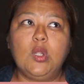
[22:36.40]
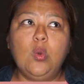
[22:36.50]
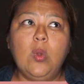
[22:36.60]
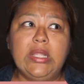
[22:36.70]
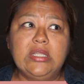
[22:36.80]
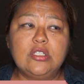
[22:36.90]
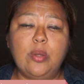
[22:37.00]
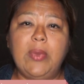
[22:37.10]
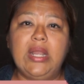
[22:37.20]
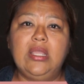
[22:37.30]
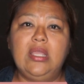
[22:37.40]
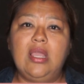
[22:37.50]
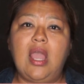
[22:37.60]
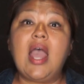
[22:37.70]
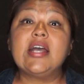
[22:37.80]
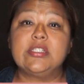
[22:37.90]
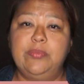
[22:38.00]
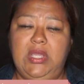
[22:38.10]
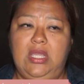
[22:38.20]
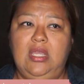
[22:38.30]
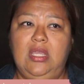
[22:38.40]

when somebody asks me